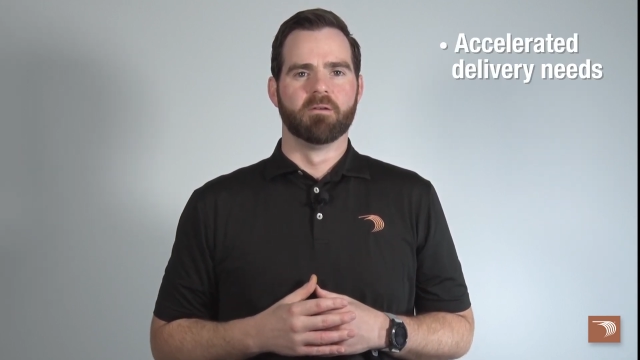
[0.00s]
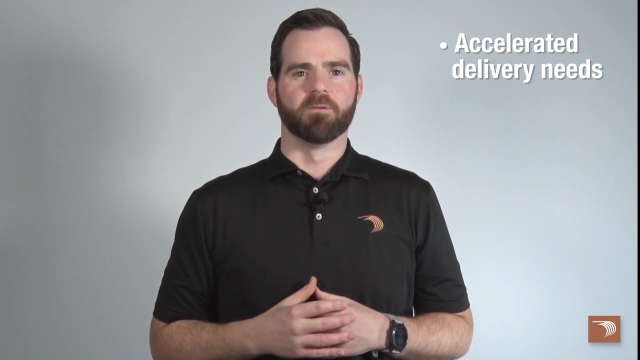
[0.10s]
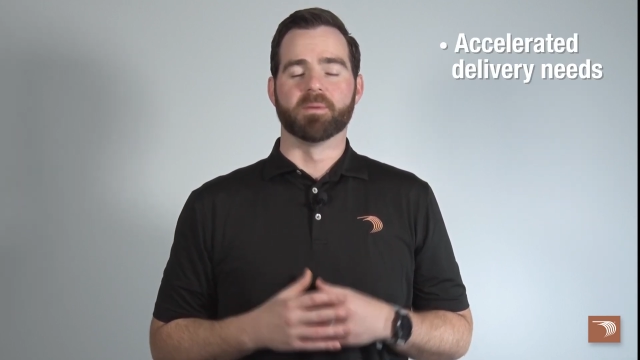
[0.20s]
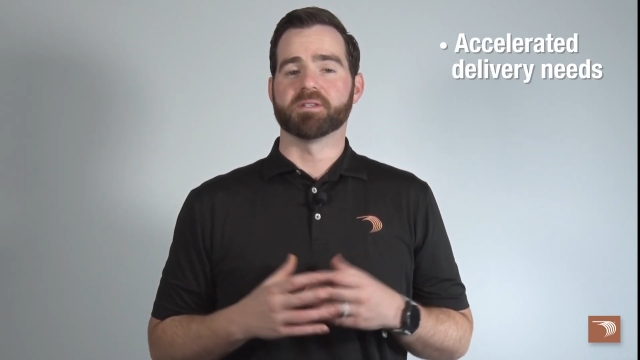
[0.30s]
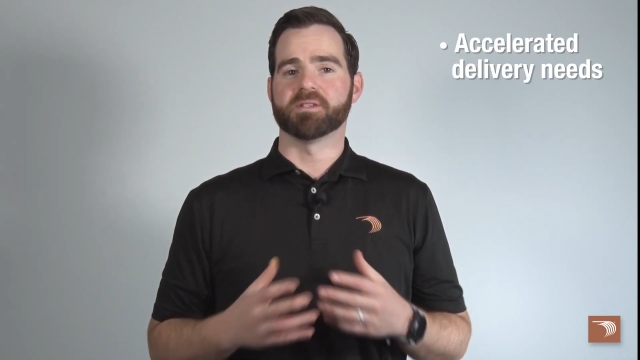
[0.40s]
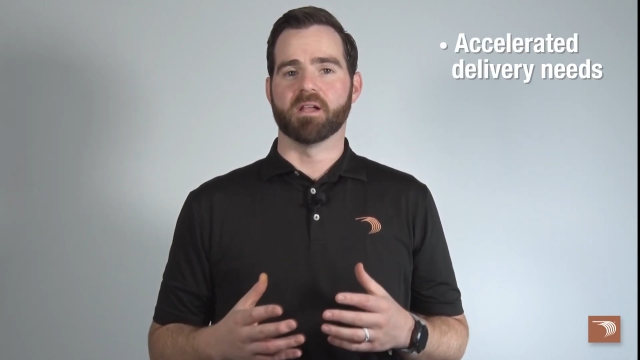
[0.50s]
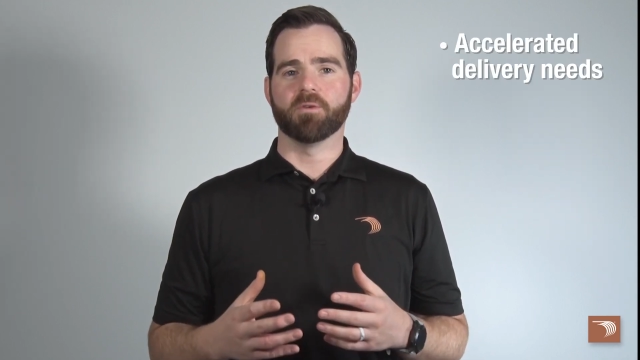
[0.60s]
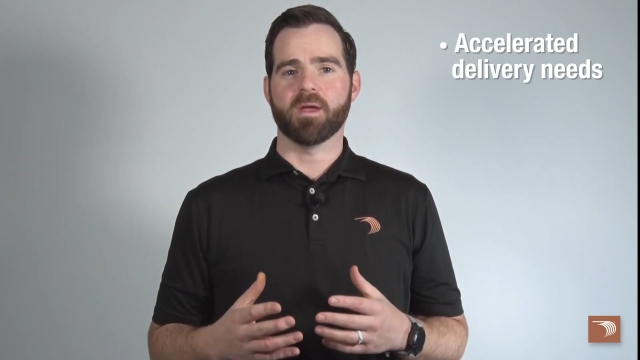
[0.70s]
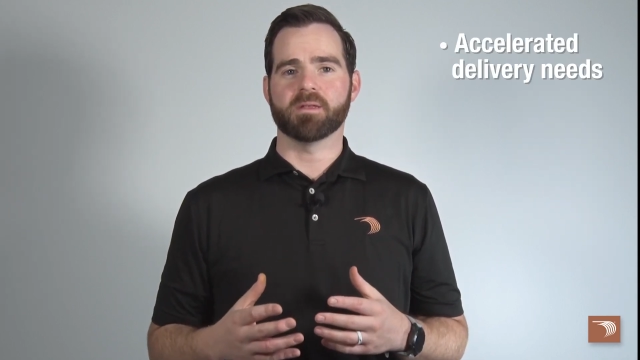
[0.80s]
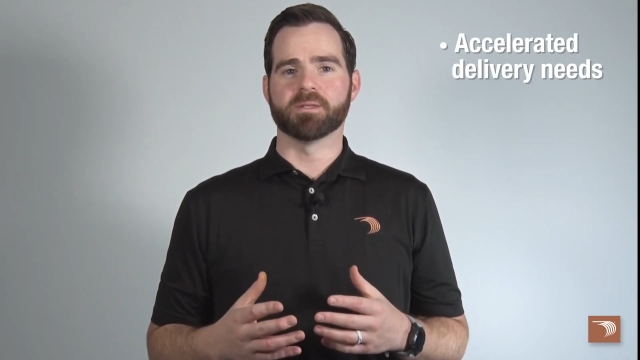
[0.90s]
from
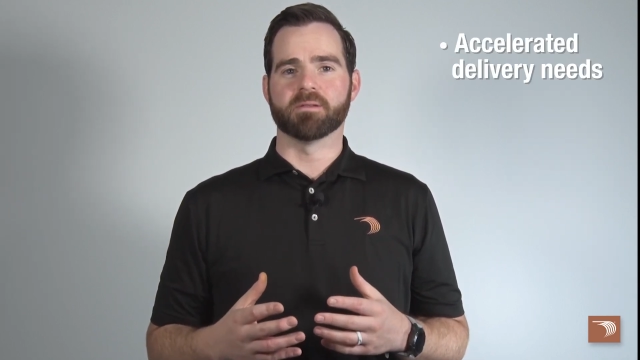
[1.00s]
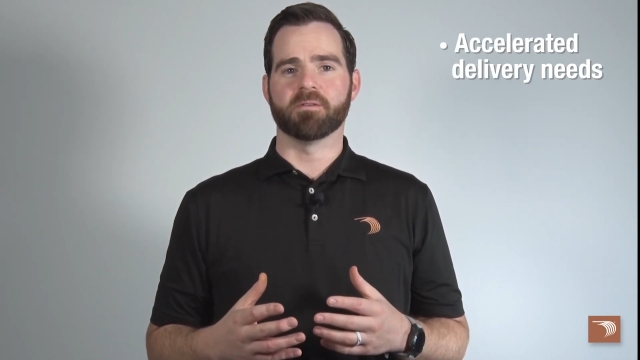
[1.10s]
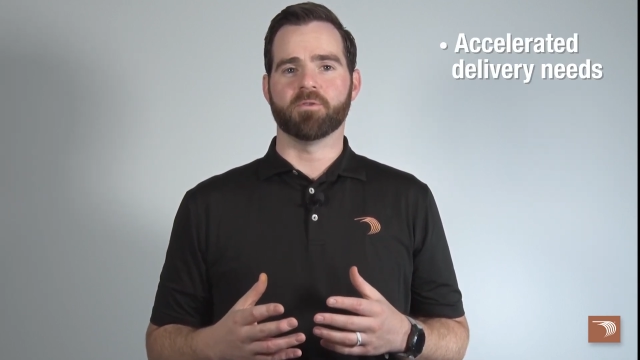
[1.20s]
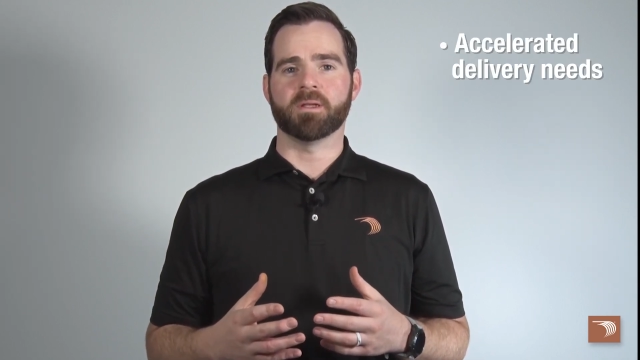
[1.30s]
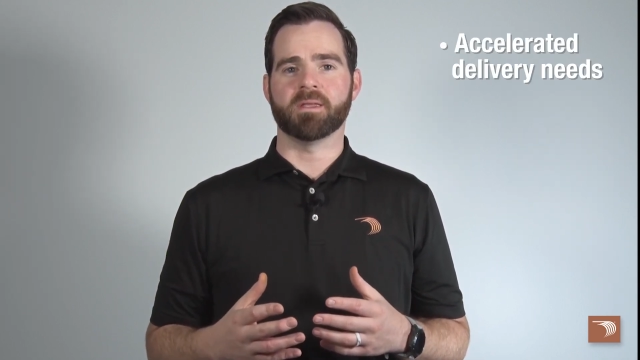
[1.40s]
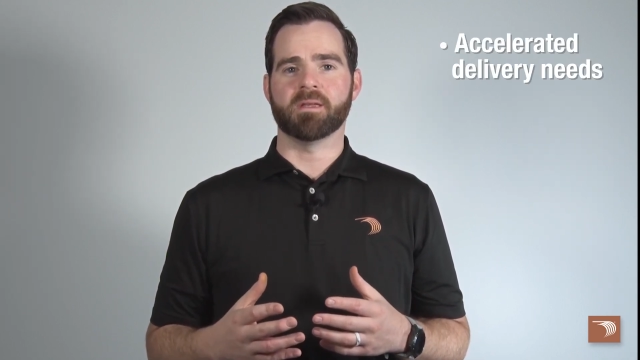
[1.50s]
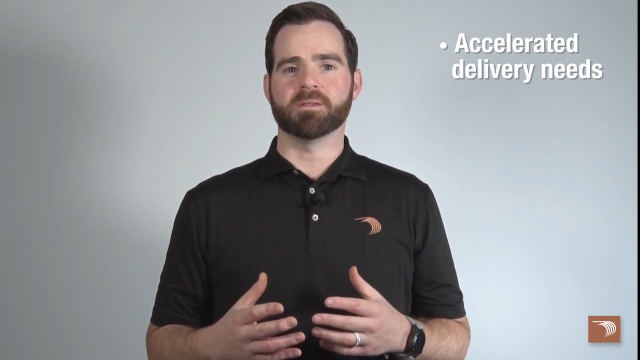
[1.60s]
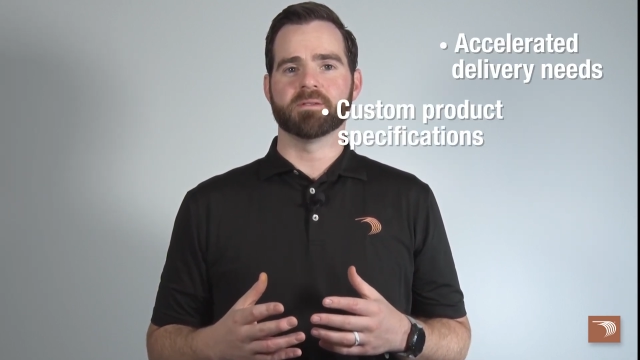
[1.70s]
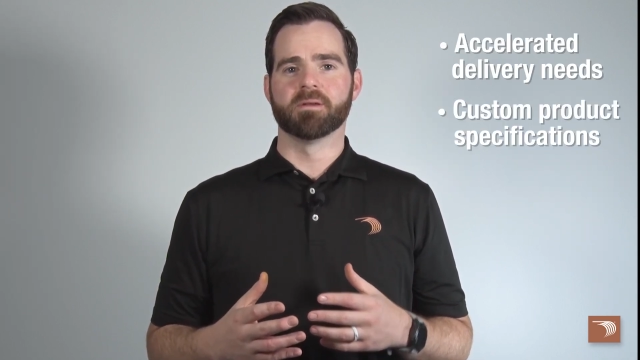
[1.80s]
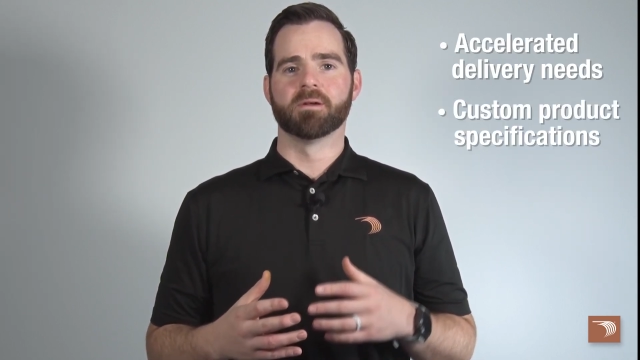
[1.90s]
accelerated delivery
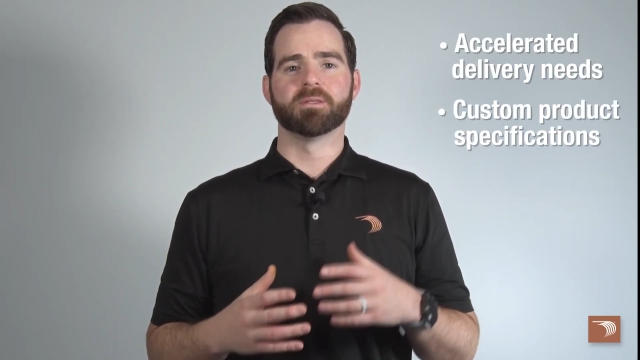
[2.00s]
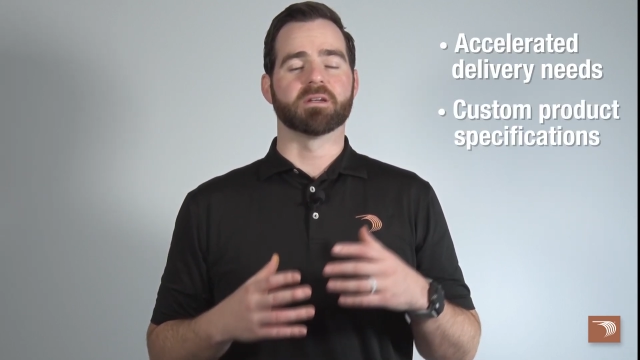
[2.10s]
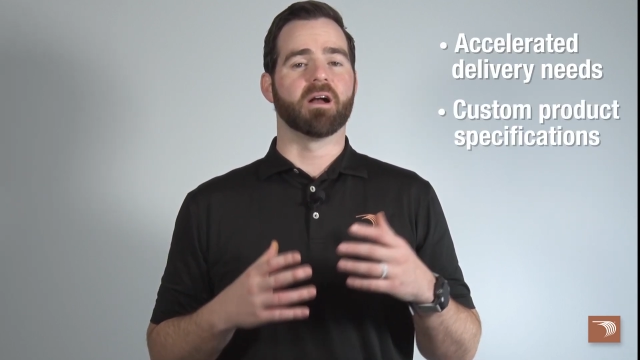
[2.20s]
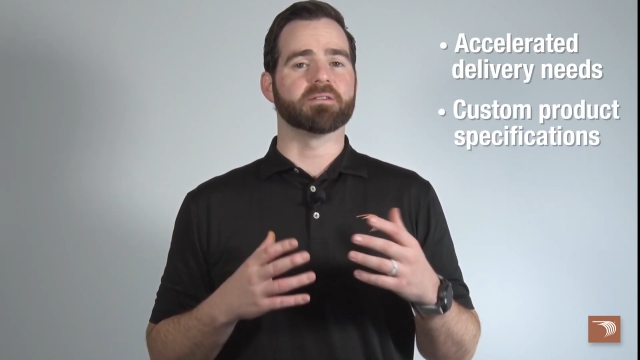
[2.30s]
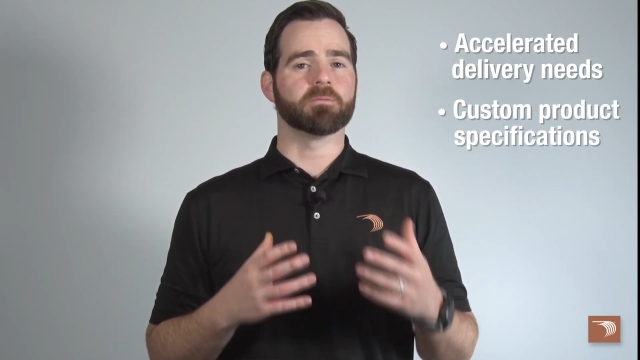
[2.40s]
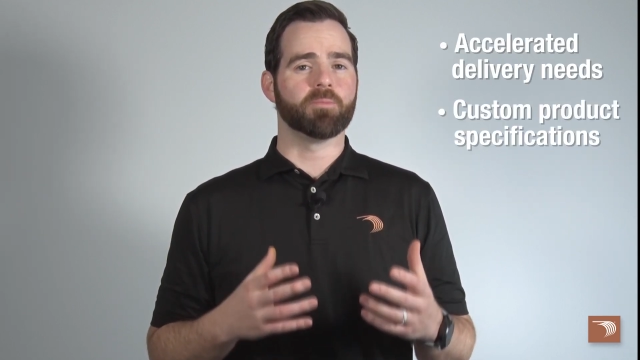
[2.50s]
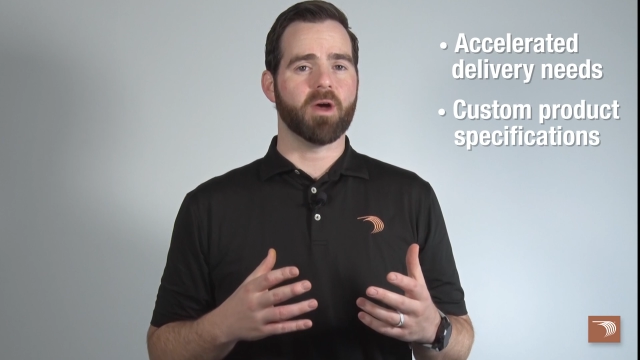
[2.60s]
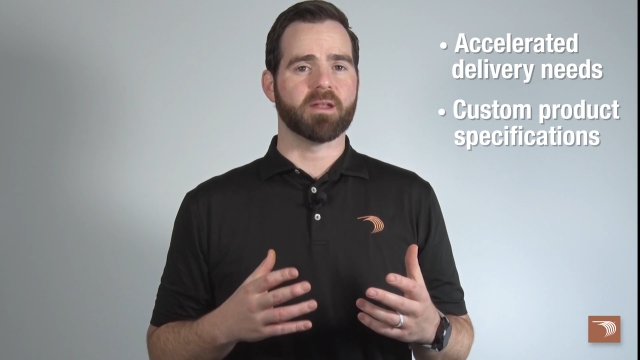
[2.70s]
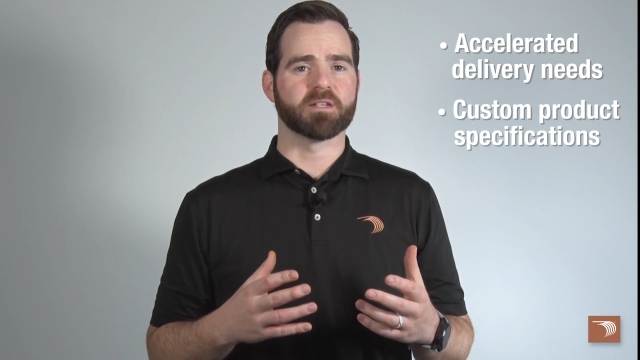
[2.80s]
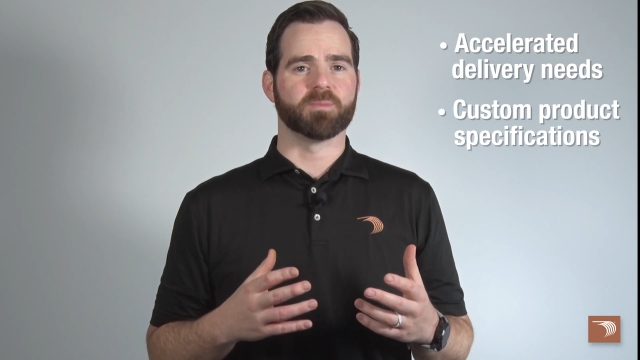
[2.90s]
needs to custom
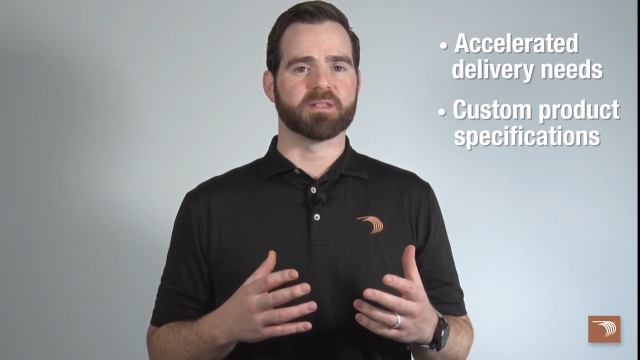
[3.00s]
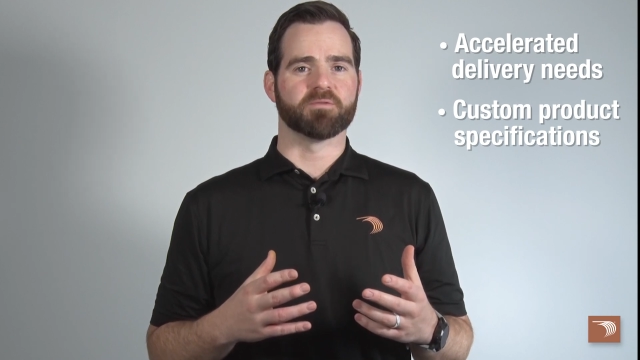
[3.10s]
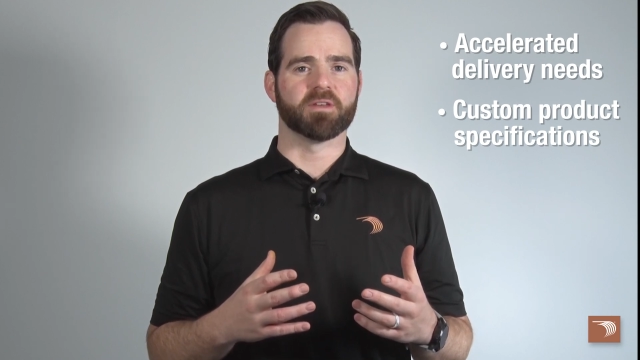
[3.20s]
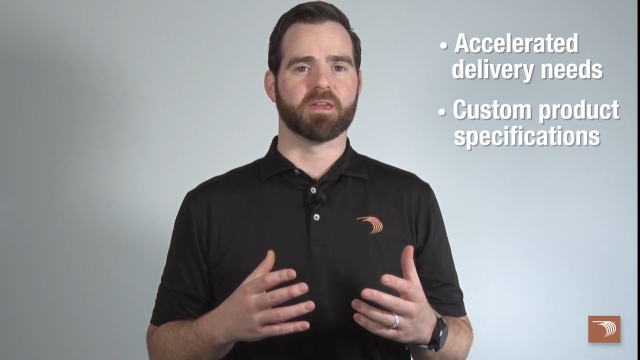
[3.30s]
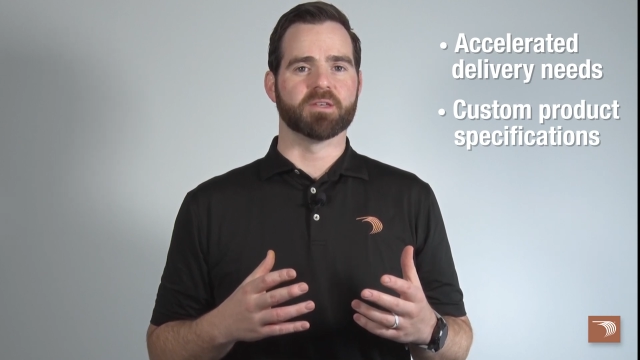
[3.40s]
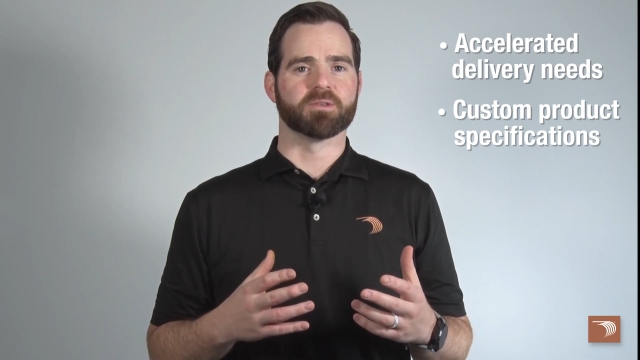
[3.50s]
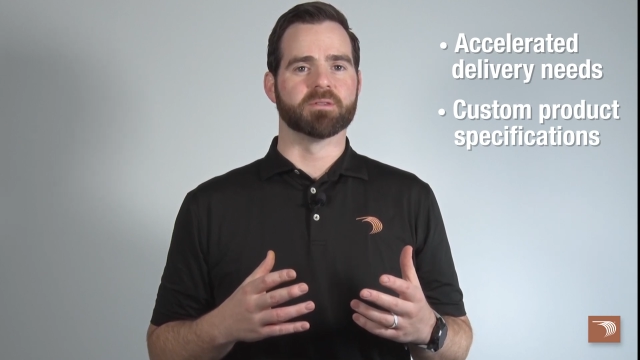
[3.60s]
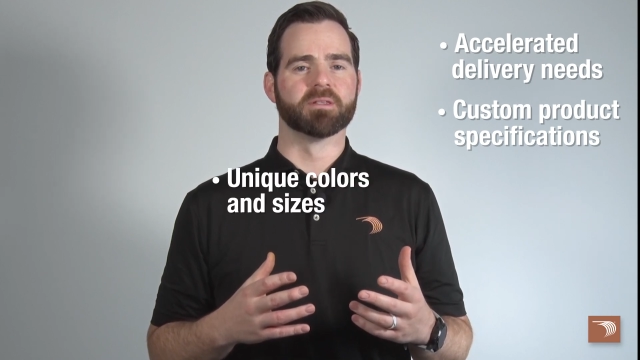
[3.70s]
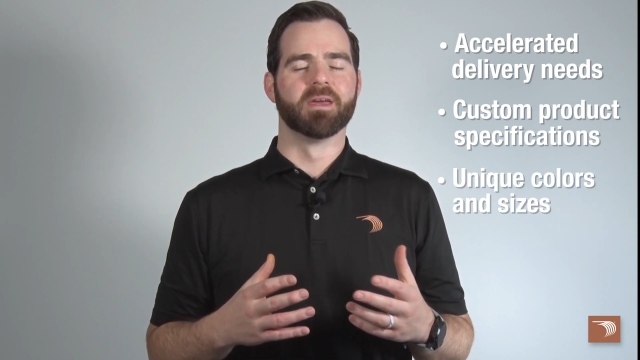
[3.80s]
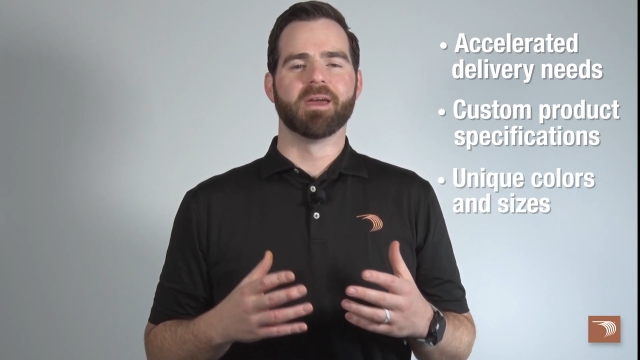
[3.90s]
product
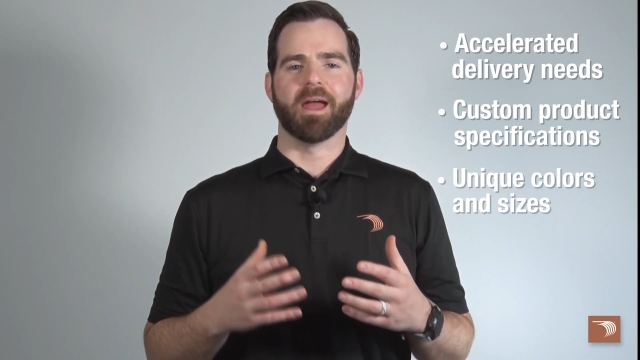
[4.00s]
specifications